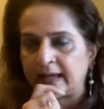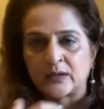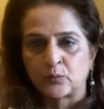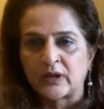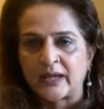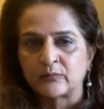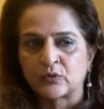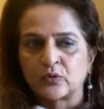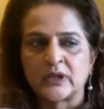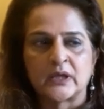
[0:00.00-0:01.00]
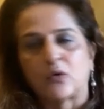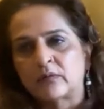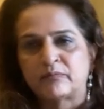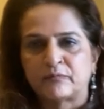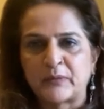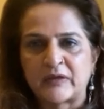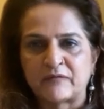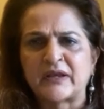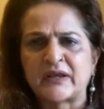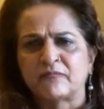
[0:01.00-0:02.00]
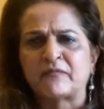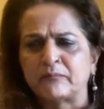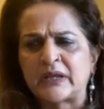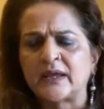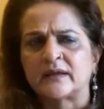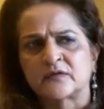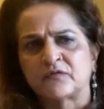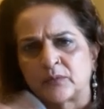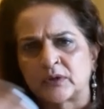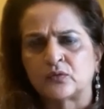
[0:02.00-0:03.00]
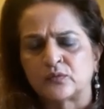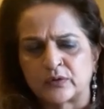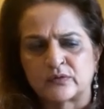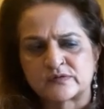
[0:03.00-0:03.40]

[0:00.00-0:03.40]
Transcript: and what I'm doing, or many other women who